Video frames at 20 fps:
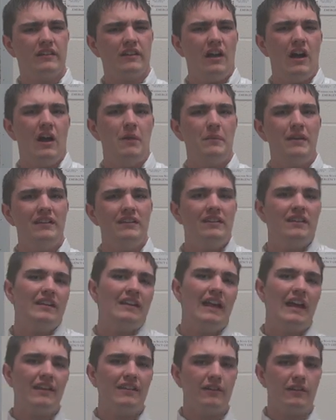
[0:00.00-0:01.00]
coming
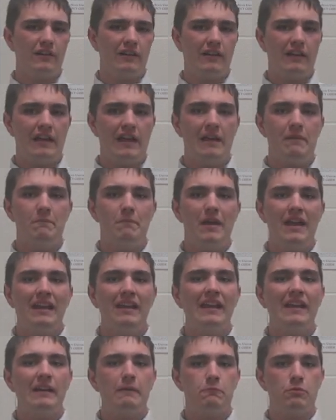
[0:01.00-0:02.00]
together and
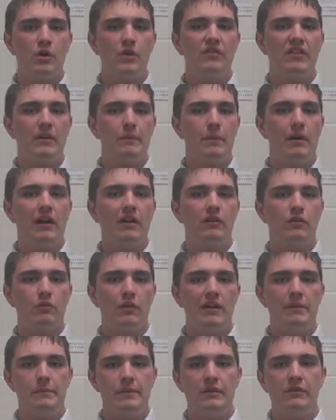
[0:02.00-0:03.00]
making improving upon
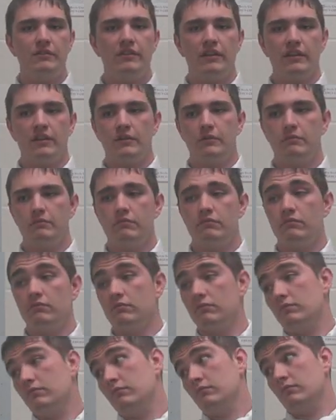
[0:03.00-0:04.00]
great music
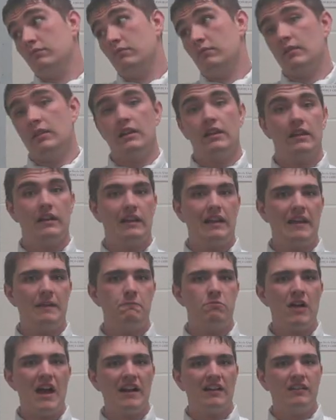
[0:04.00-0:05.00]

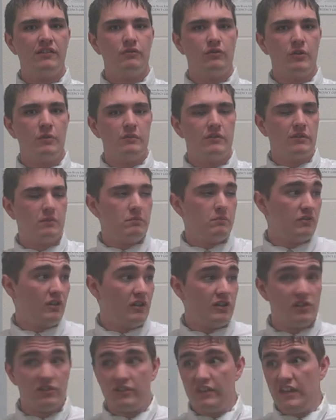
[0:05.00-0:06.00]
in practice rooms
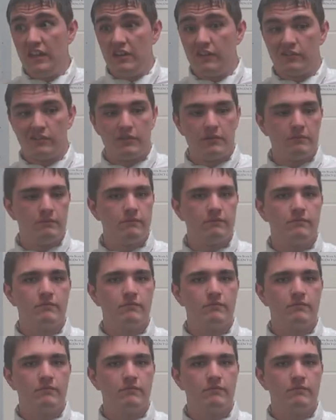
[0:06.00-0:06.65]
such as these.